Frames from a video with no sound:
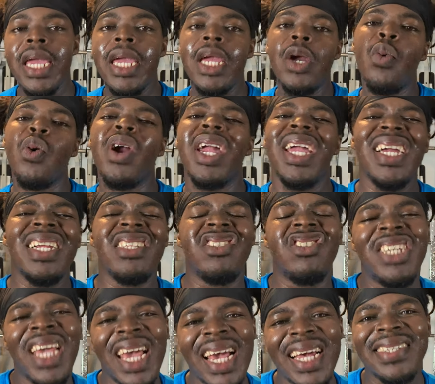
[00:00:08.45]
And we're hitting
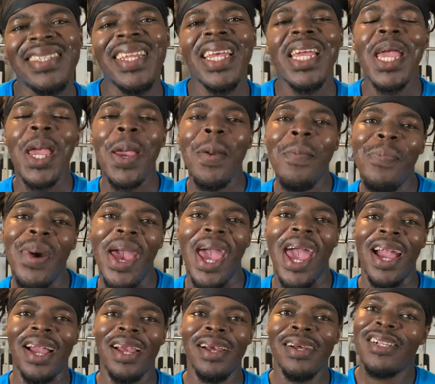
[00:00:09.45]
chest and
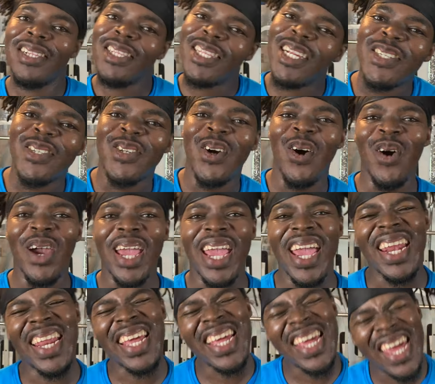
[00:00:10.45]
back. Let's go
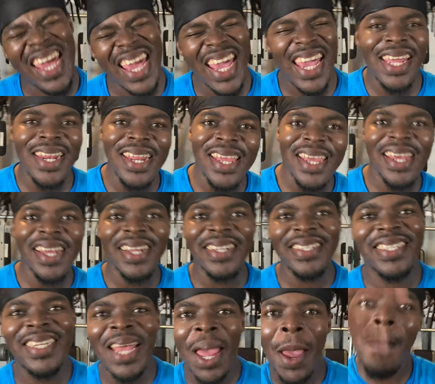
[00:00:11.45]
ahead and hit
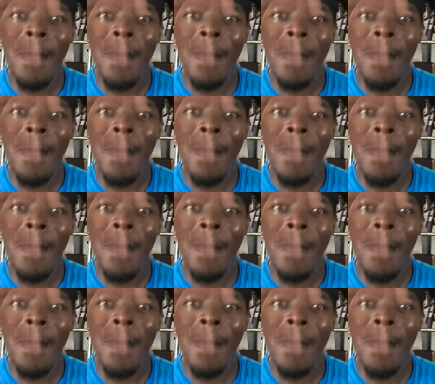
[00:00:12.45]
it.